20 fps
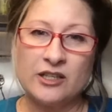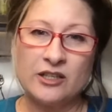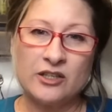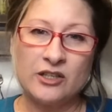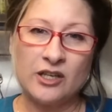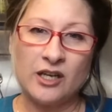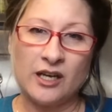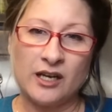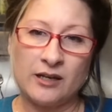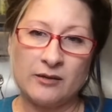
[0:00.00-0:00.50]

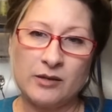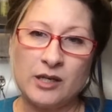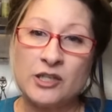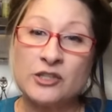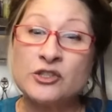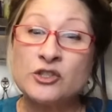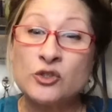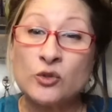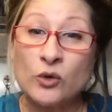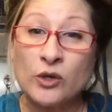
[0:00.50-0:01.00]
a
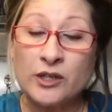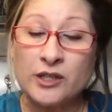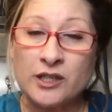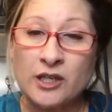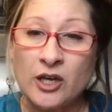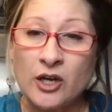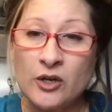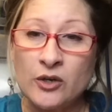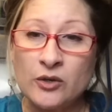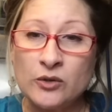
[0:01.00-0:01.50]
short
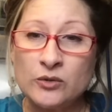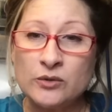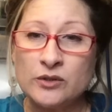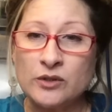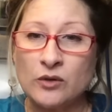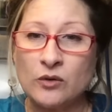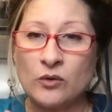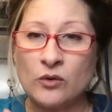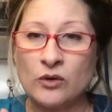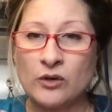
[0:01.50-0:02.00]
coat
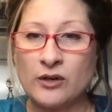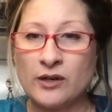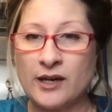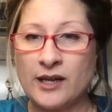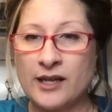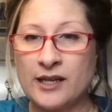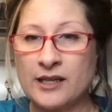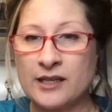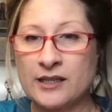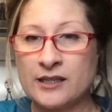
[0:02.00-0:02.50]
or
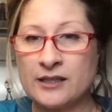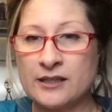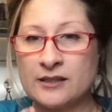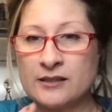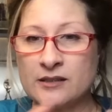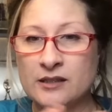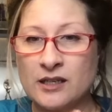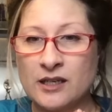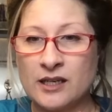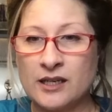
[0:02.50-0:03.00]
a
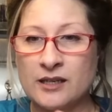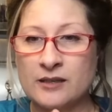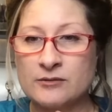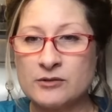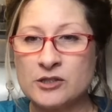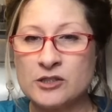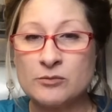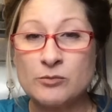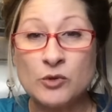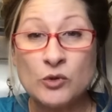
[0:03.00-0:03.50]

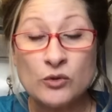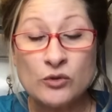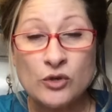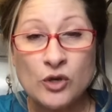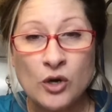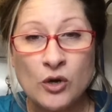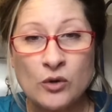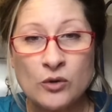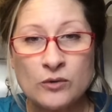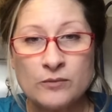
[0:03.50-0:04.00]
smooth
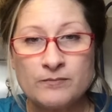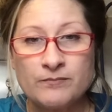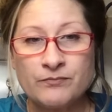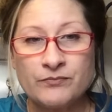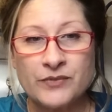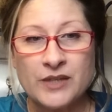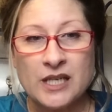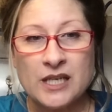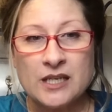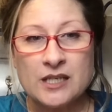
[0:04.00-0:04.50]
coat
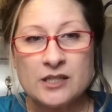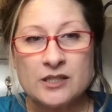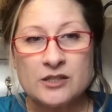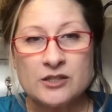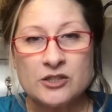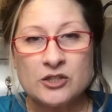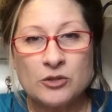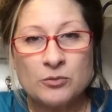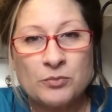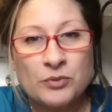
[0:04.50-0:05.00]

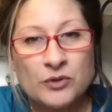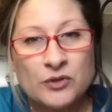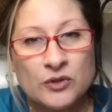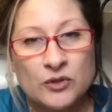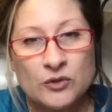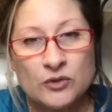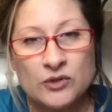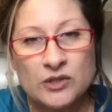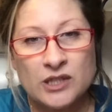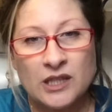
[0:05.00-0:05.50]
to
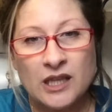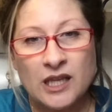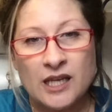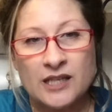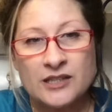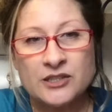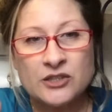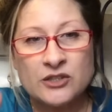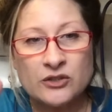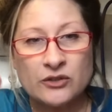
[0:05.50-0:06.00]
produce
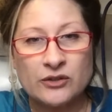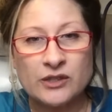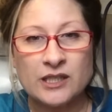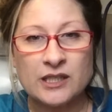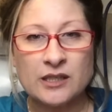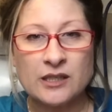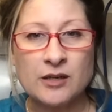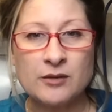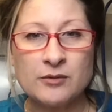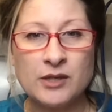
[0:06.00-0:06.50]
luster,
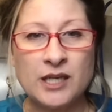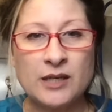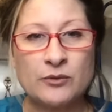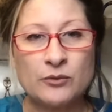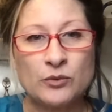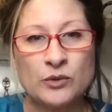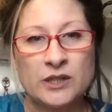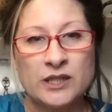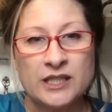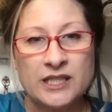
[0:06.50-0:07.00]
and it
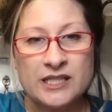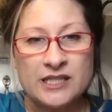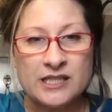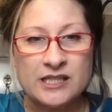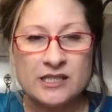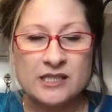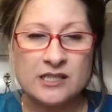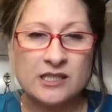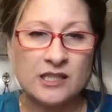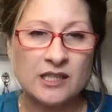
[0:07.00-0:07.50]

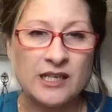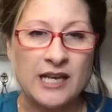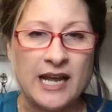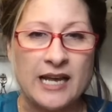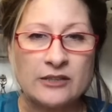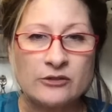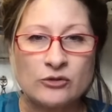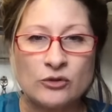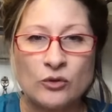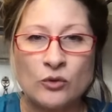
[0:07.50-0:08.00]
releases the
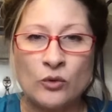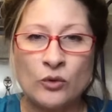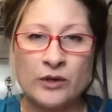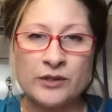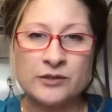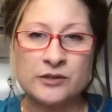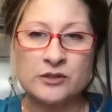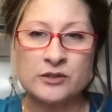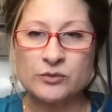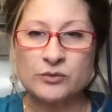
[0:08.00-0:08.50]
natural
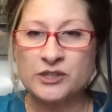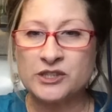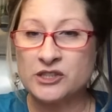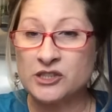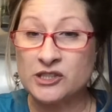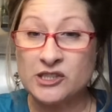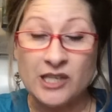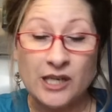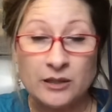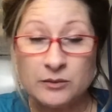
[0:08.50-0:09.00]
oils, which
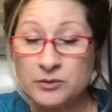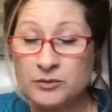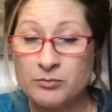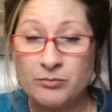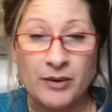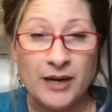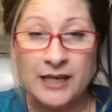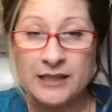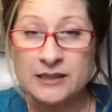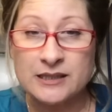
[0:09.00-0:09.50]
just helps
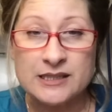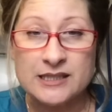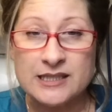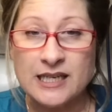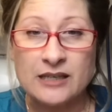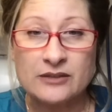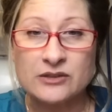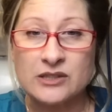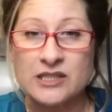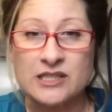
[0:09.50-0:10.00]
balance
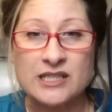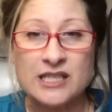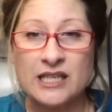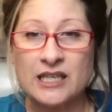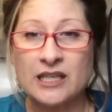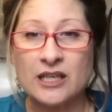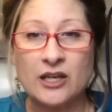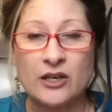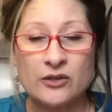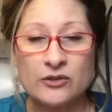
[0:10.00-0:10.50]
out the skin
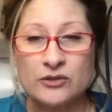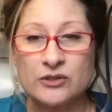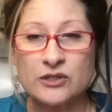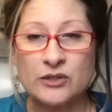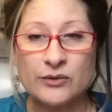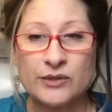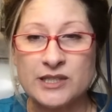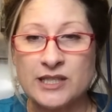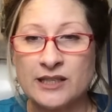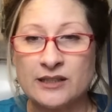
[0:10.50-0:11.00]
and coat
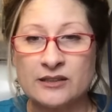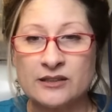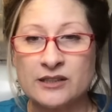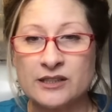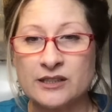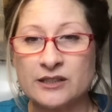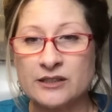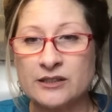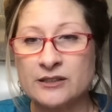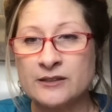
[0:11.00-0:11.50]
so it's
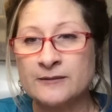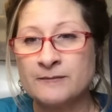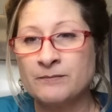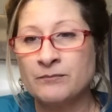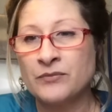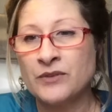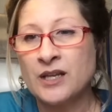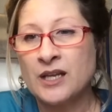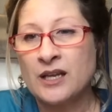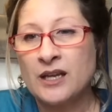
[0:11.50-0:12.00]
healthier.
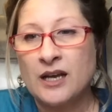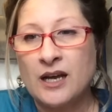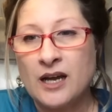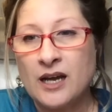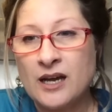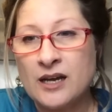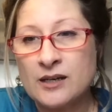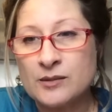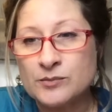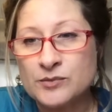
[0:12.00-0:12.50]

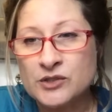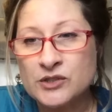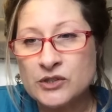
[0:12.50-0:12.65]
And